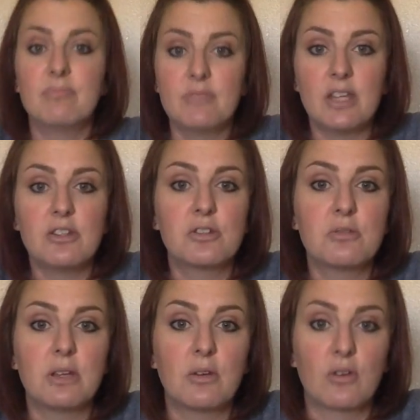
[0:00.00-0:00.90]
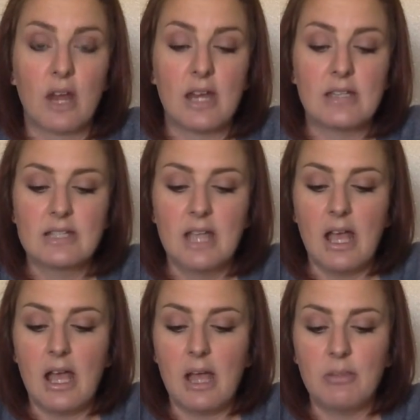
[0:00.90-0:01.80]
then you're doing great.
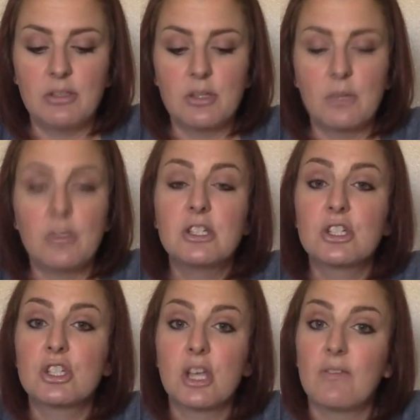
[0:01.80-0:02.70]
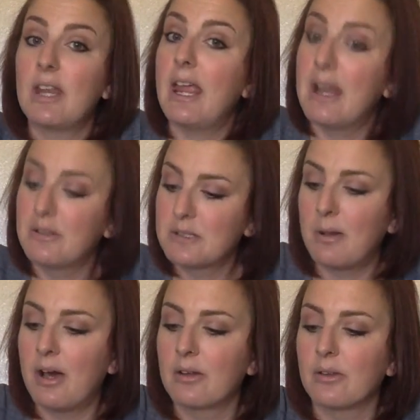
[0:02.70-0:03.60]
You don't need to shove an 8-ounce
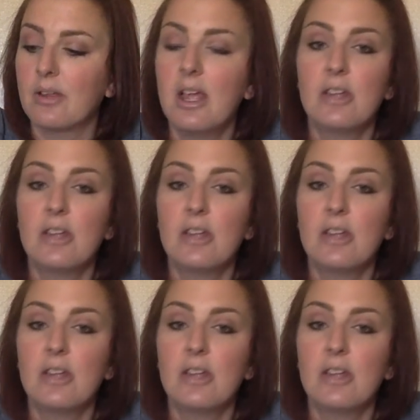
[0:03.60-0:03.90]
bottle,